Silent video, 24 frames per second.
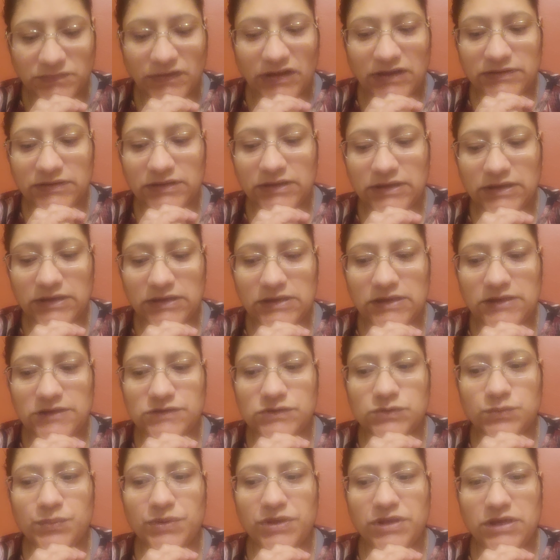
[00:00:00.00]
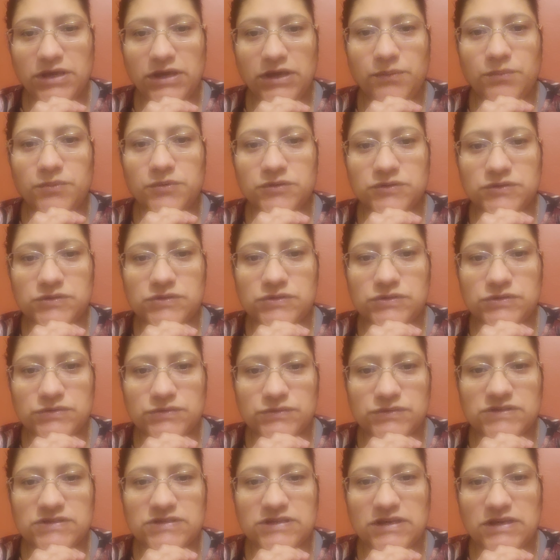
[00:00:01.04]
they need to be able
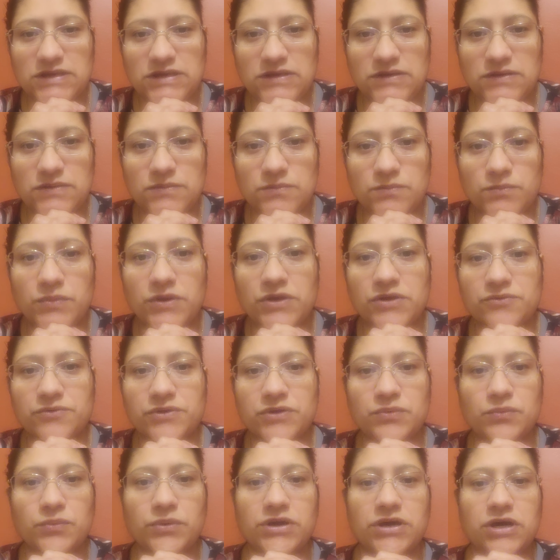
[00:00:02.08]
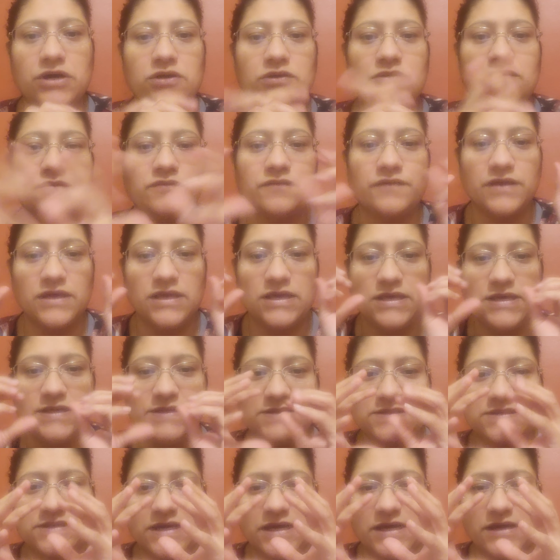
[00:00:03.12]
to see very well
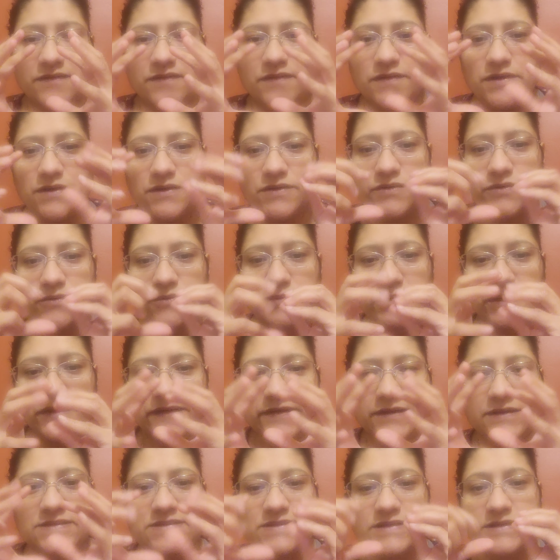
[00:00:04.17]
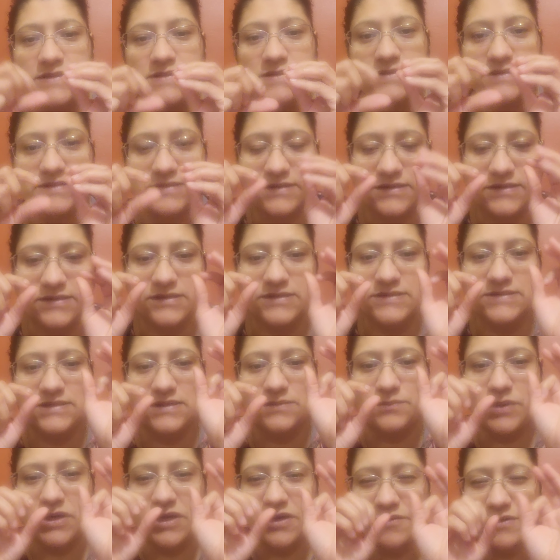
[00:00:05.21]
inside the urethra, since it's
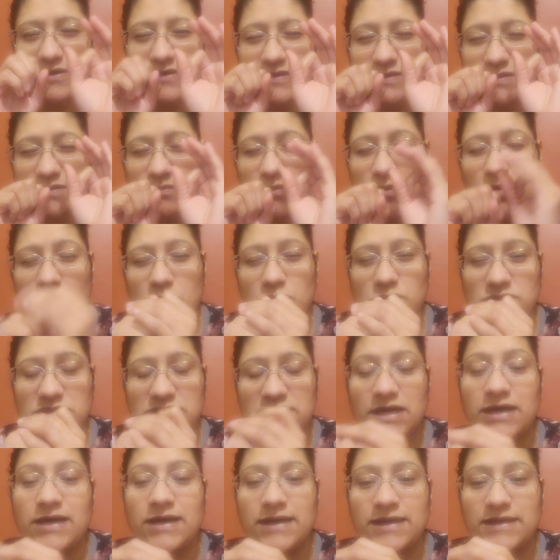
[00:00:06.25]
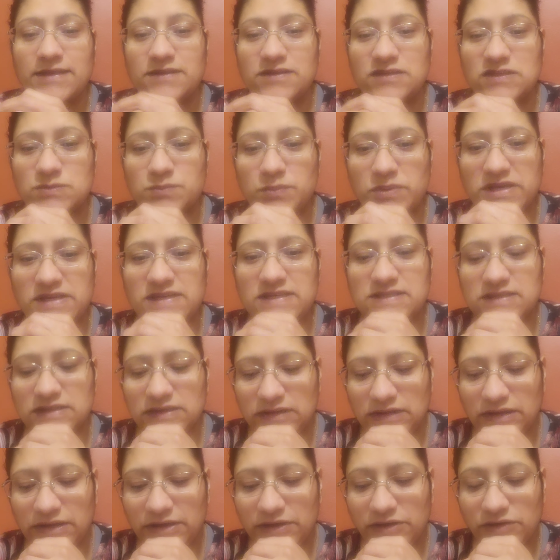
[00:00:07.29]
a very small, tiny space
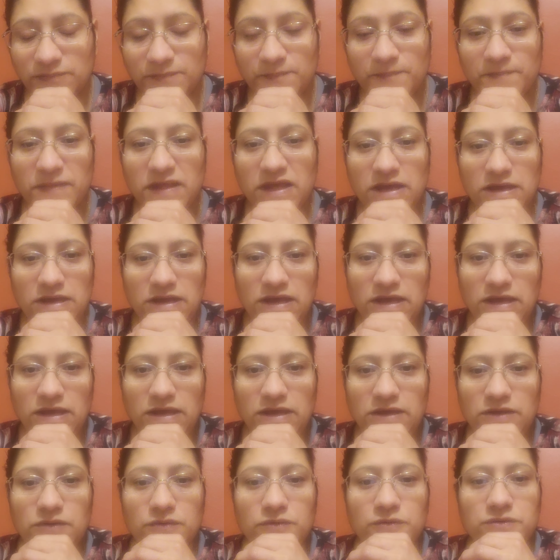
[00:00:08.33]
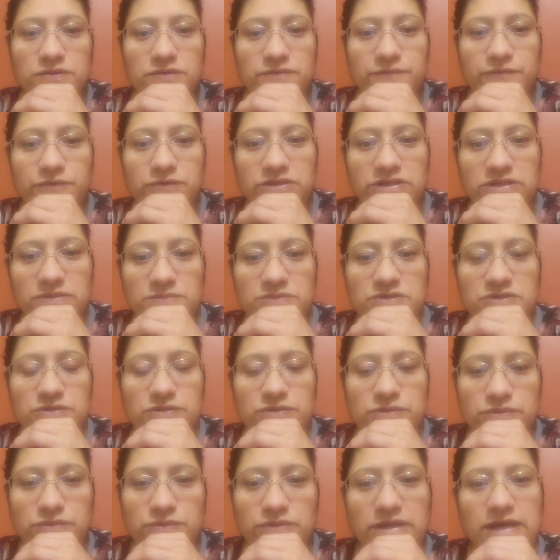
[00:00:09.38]
in there. In order for them to
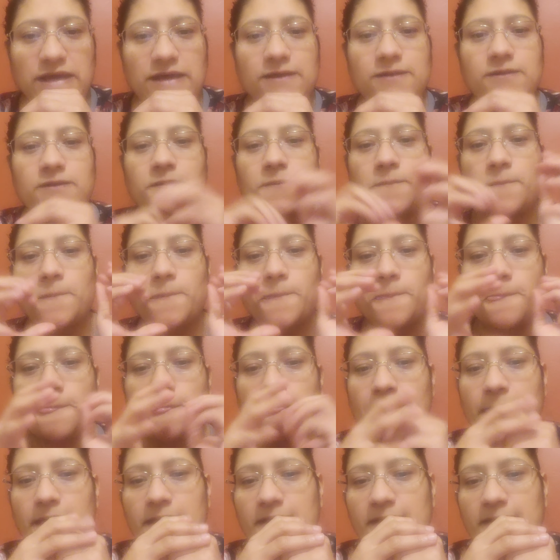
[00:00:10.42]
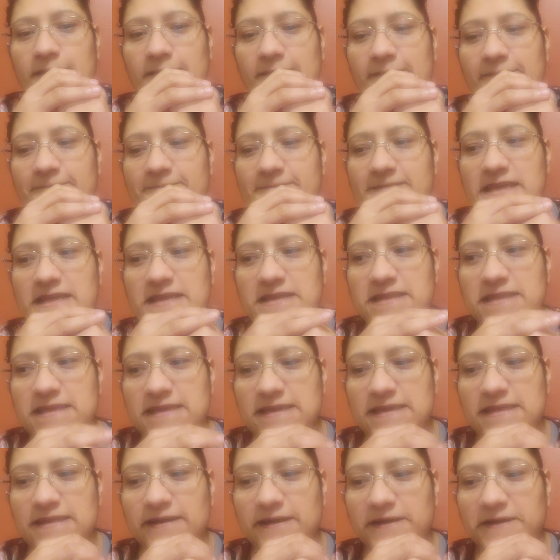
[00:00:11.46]
do that, they
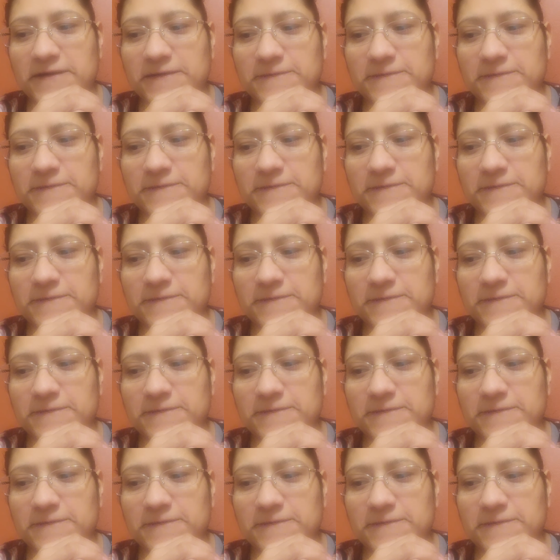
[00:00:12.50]
need